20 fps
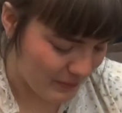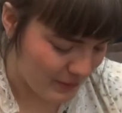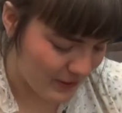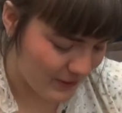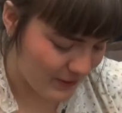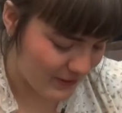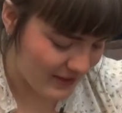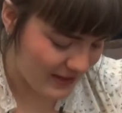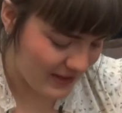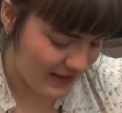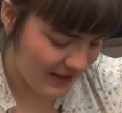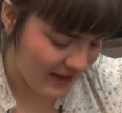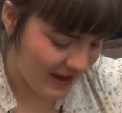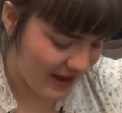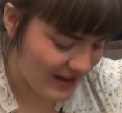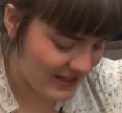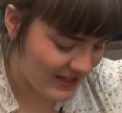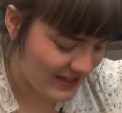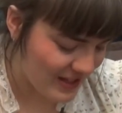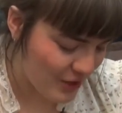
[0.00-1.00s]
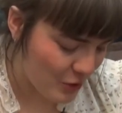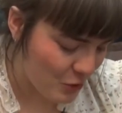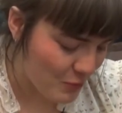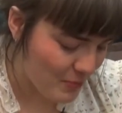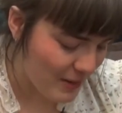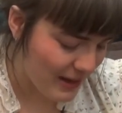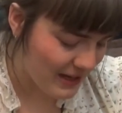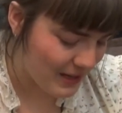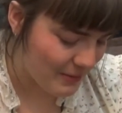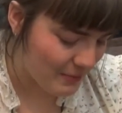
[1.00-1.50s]
Because there are so
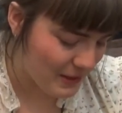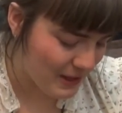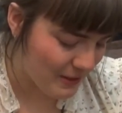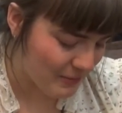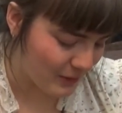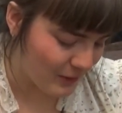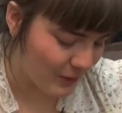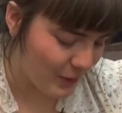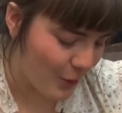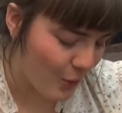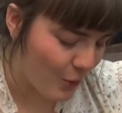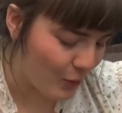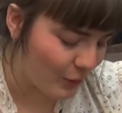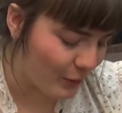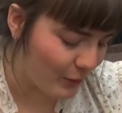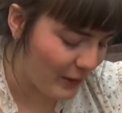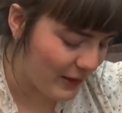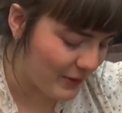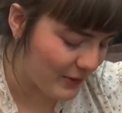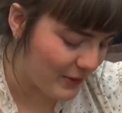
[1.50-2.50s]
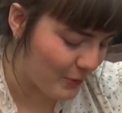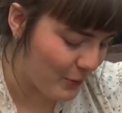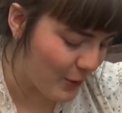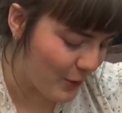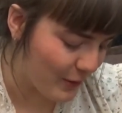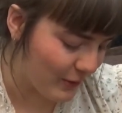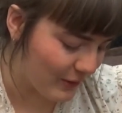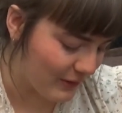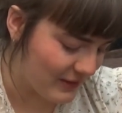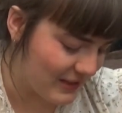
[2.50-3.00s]
many people all around the
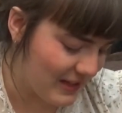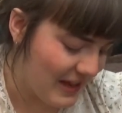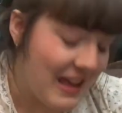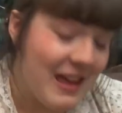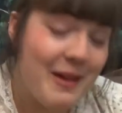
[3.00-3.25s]
world